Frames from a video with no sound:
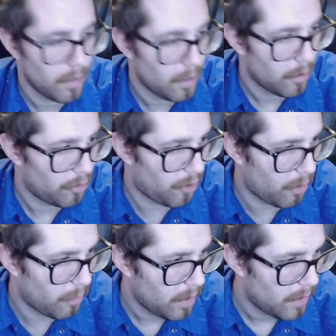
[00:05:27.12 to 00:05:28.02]

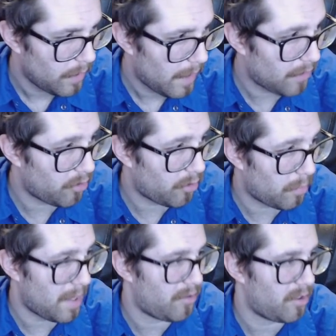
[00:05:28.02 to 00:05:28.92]
So that's just a
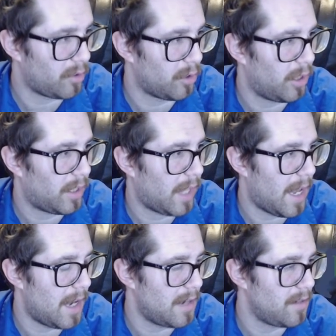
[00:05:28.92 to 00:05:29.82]
basic look
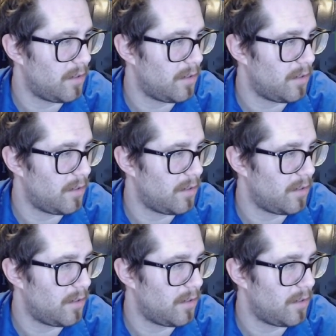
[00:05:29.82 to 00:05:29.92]
on,